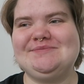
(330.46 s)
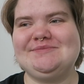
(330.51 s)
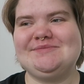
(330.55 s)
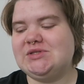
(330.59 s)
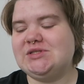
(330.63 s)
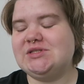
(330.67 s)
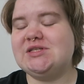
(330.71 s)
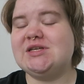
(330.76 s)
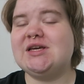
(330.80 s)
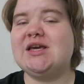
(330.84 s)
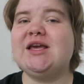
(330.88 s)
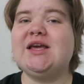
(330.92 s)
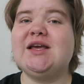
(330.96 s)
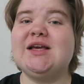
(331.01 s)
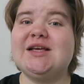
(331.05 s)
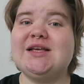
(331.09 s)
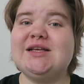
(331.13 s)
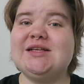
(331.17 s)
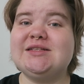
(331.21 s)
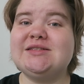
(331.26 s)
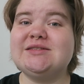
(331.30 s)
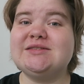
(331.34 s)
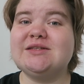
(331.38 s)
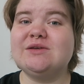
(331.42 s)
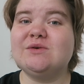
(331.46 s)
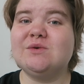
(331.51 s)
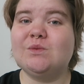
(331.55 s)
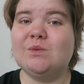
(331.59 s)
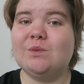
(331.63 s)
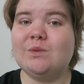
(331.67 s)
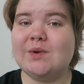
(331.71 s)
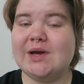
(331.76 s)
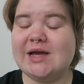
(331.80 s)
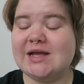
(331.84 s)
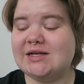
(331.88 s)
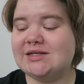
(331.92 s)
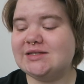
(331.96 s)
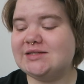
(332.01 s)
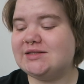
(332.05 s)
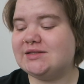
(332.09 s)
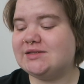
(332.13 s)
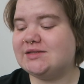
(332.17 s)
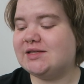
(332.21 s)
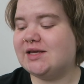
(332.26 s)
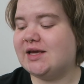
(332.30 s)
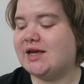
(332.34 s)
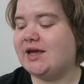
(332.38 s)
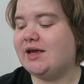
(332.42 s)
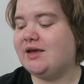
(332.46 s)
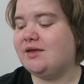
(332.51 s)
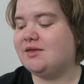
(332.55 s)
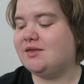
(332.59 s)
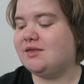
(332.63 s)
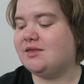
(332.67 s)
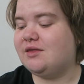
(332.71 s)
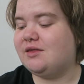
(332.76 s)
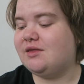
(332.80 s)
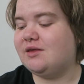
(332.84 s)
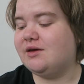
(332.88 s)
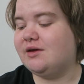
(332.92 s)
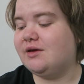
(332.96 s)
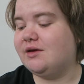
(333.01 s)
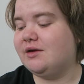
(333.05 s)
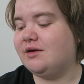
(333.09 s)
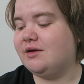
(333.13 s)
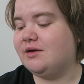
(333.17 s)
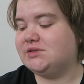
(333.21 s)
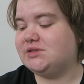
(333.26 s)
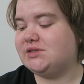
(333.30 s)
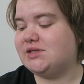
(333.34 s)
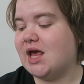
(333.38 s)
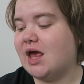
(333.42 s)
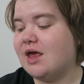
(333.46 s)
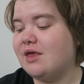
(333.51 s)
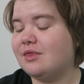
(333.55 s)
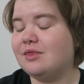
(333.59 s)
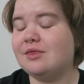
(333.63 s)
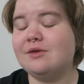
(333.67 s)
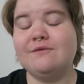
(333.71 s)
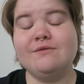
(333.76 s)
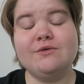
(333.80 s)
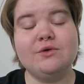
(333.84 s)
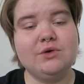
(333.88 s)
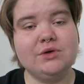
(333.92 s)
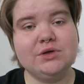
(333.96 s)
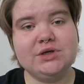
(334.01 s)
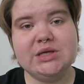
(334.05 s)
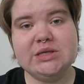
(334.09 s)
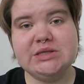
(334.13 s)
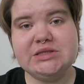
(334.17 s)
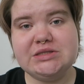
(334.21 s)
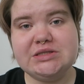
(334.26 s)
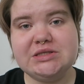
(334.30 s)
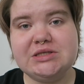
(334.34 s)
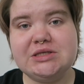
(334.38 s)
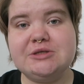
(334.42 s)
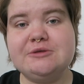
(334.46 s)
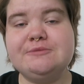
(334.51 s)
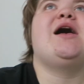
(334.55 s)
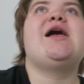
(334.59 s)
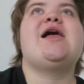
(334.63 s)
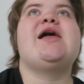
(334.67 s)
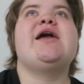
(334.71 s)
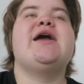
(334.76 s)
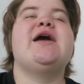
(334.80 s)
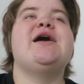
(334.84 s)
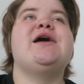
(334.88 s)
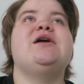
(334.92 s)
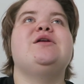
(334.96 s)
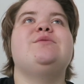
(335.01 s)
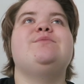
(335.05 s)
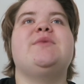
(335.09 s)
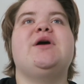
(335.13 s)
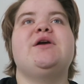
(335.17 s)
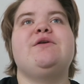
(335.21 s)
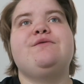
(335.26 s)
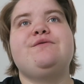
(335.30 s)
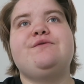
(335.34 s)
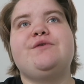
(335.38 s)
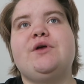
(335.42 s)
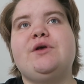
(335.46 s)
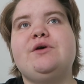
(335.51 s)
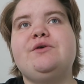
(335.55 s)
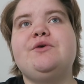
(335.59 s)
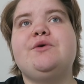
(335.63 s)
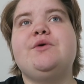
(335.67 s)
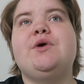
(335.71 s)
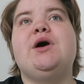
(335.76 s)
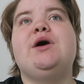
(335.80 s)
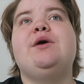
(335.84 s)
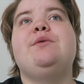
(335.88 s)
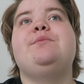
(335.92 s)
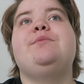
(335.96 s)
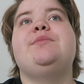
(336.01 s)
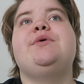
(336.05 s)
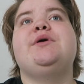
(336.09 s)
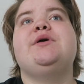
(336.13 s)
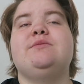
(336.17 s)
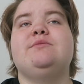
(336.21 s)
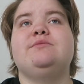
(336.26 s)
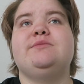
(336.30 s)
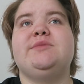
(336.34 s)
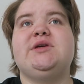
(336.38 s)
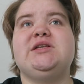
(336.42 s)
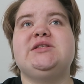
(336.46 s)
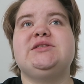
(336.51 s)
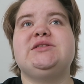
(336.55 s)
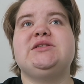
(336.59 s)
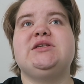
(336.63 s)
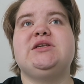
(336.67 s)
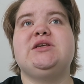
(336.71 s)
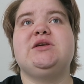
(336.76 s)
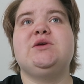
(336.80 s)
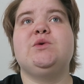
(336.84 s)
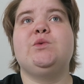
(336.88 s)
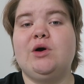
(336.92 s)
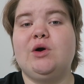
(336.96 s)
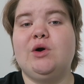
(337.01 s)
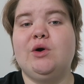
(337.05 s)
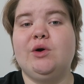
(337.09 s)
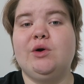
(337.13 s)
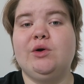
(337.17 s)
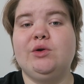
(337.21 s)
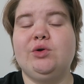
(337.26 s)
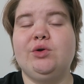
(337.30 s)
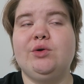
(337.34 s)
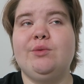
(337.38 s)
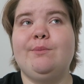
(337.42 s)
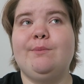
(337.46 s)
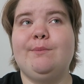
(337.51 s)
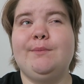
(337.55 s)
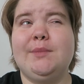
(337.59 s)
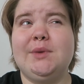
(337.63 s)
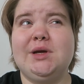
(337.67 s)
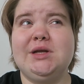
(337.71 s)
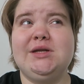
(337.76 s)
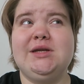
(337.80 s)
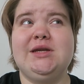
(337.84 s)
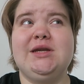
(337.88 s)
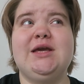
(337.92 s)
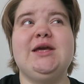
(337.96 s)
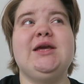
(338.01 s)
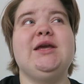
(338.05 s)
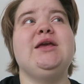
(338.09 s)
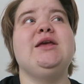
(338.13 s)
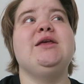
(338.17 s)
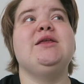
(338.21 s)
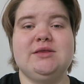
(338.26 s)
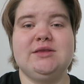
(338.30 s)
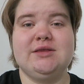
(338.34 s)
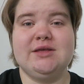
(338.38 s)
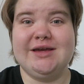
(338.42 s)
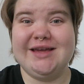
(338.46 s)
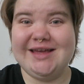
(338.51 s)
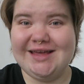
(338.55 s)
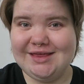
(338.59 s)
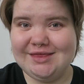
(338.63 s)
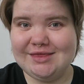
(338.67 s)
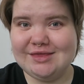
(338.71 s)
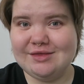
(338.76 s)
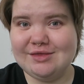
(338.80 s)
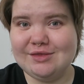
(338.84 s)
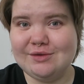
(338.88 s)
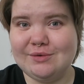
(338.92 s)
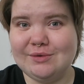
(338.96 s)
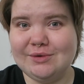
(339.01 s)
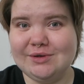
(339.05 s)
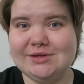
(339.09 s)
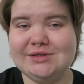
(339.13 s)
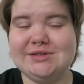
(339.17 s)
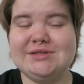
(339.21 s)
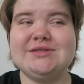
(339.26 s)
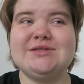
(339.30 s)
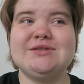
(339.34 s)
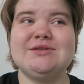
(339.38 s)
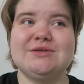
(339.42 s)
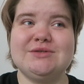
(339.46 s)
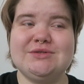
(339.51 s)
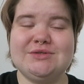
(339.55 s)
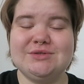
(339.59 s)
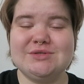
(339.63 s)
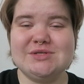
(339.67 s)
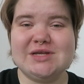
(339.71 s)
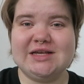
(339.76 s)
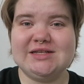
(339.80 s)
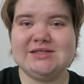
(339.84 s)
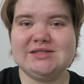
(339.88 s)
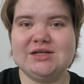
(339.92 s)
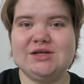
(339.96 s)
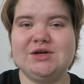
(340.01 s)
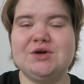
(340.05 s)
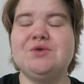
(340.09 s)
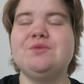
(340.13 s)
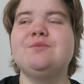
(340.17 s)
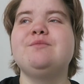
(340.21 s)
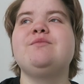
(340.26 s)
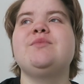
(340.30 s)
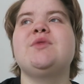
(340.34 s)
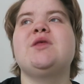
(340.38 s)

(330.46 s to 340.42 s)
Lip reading: Today is Wednesday, the 10th of August. I had my follow-up meeting on Monday, the 8th of August, so 2 days ago.